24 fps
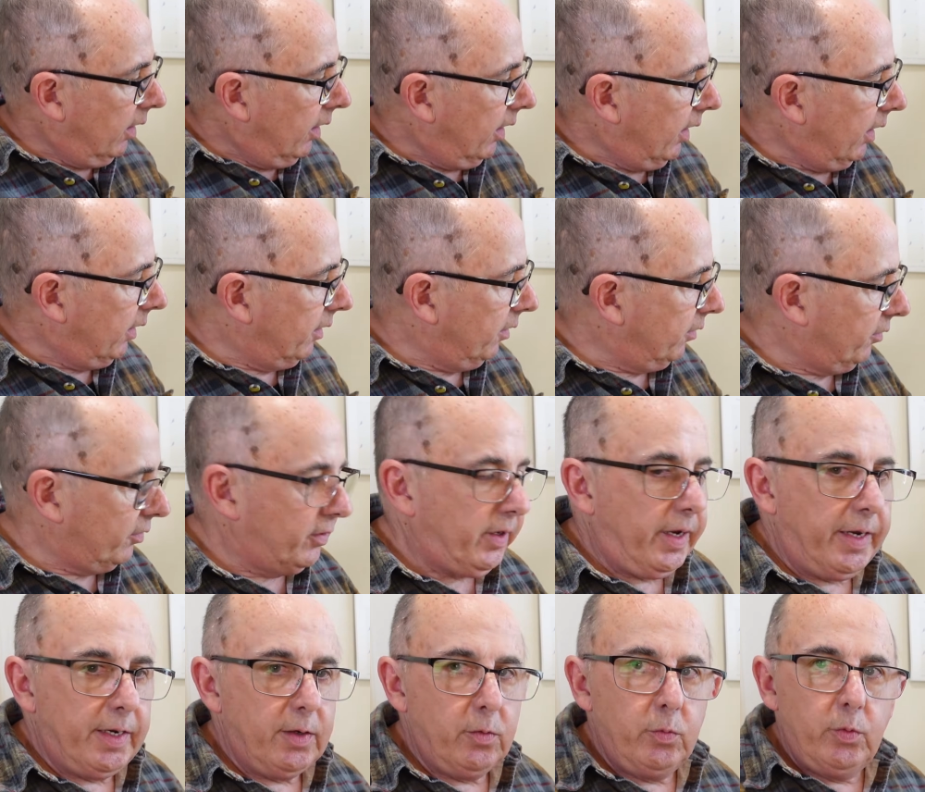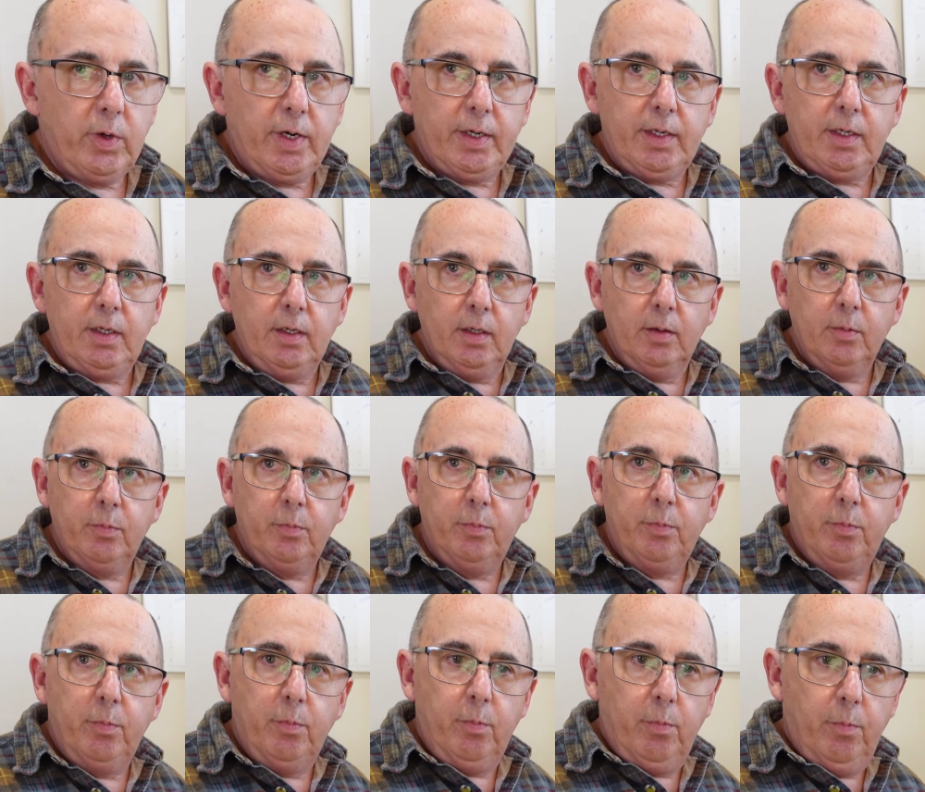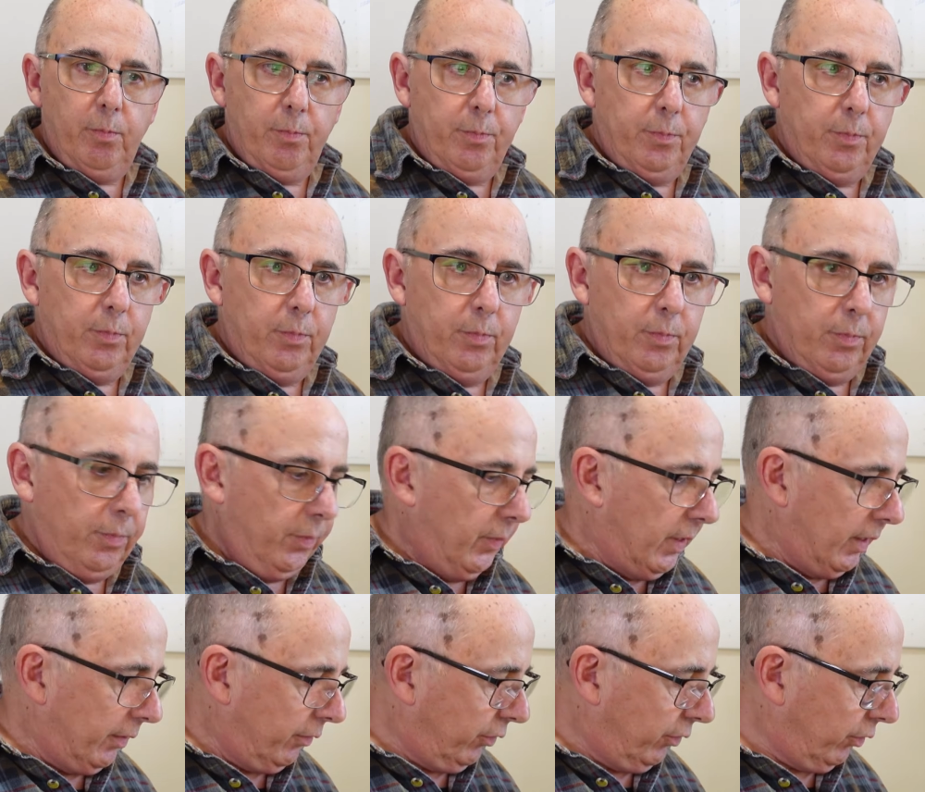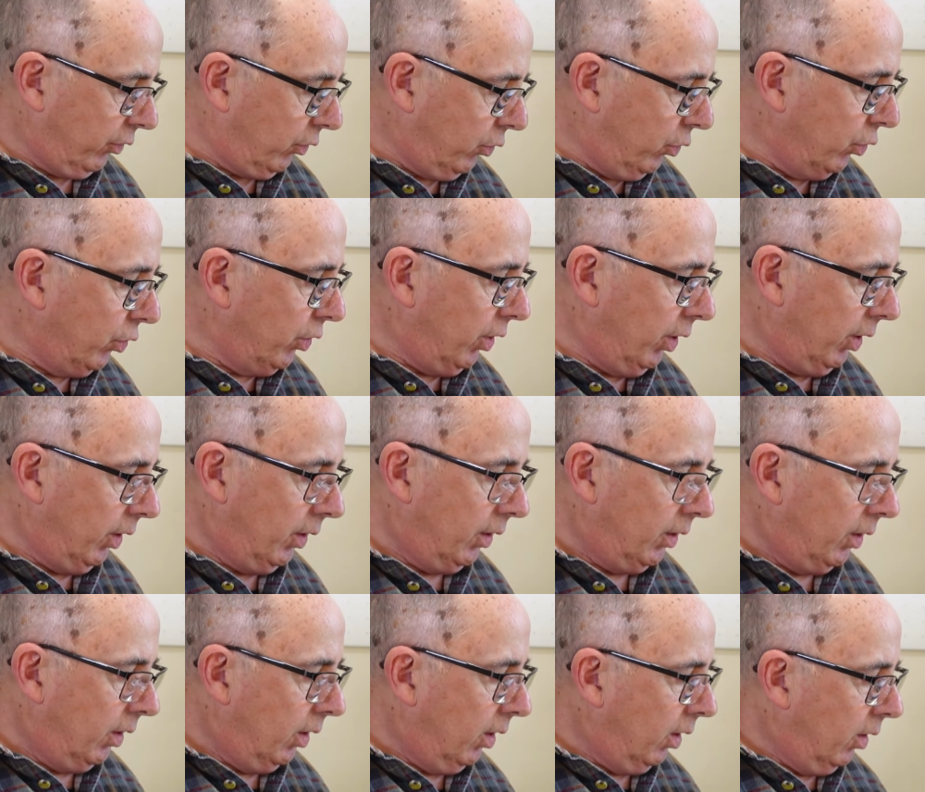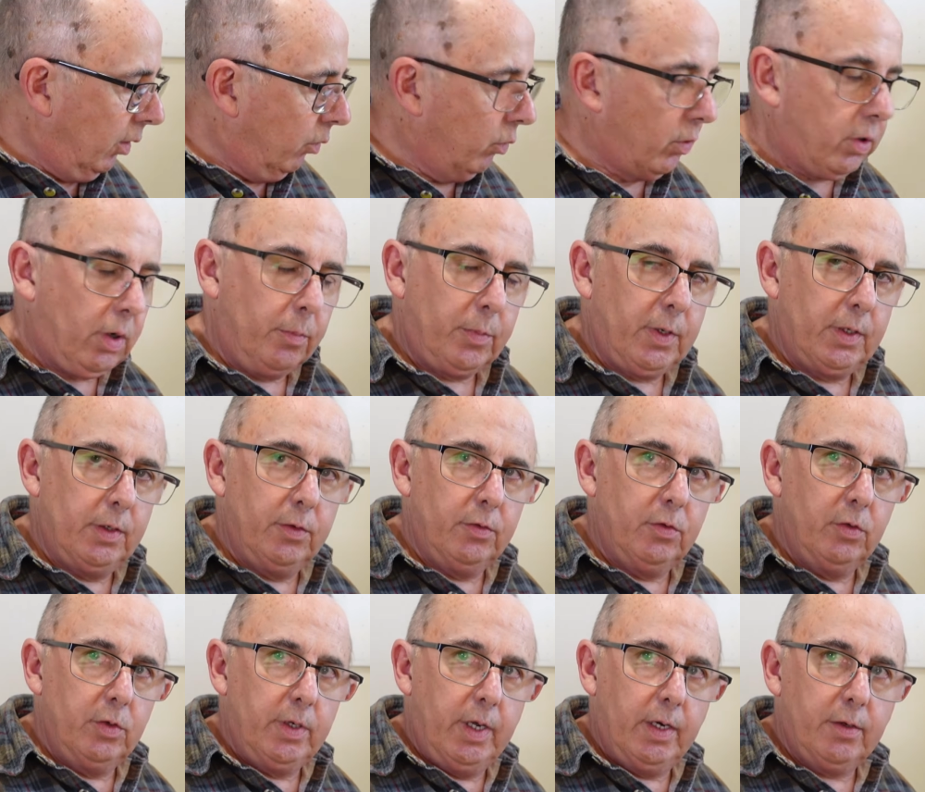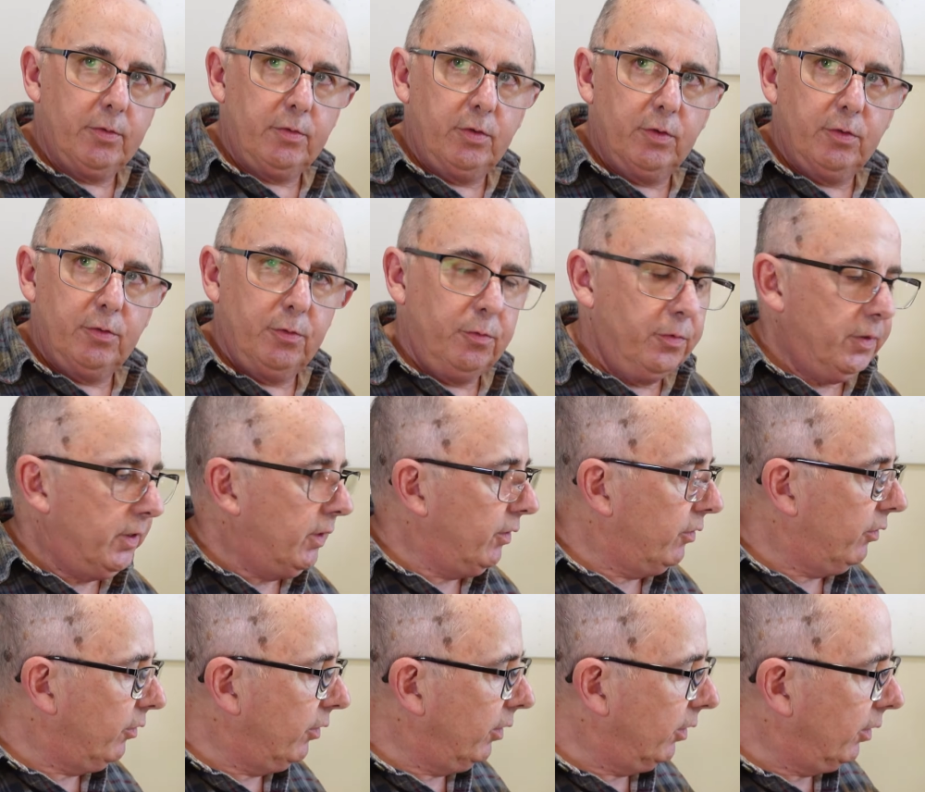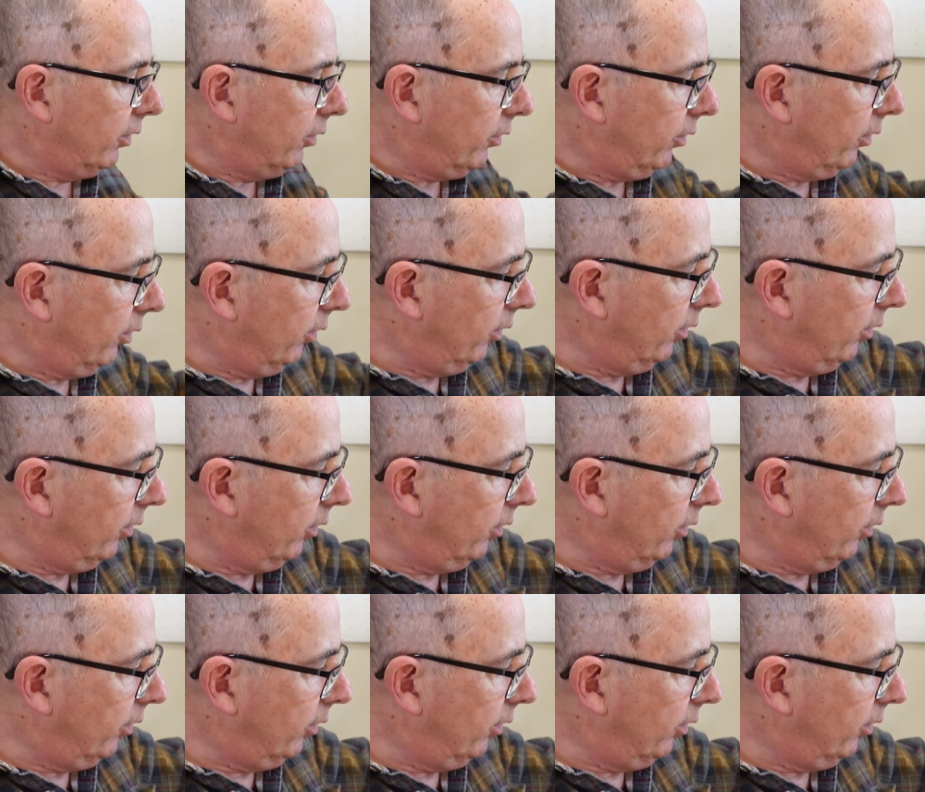and it's saying ready. That's good. What I'm going to do now is just finish the